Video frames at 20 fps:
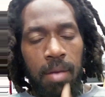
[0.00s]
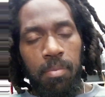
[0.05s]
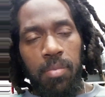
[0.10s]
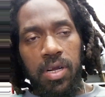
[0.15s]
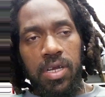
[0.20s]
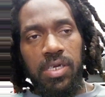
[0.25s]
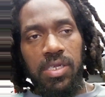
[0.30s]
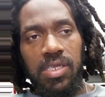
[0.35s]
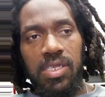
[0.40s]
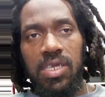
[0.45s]

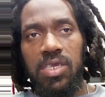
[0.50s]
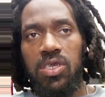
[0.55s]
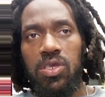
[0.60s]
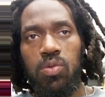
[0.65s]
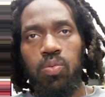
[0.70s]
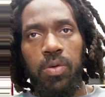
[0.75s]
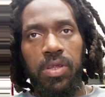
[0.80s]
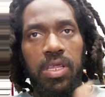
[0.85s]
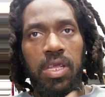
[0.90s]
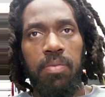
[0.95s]
Because this
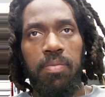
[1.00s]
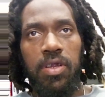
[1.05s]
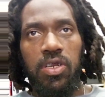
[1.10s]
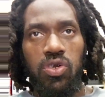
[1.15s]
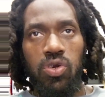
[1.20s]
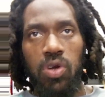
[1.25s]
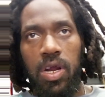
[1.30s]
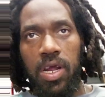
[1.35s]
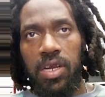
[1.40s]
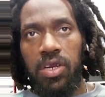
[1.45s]
is what they've been
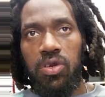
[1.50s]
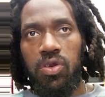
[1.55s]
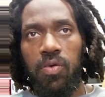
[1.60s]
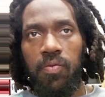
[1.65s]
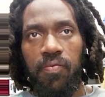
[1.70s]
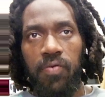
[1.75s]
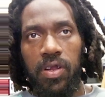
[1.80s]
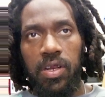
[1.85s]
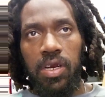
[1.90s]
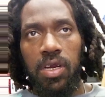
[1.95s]
trying to do
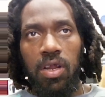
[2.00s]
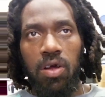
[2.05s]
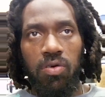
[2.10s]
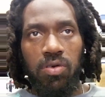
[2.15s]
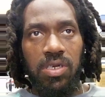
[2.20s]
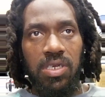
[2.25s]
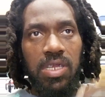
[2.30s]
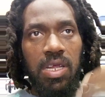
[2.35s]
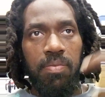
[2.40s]
for the longest.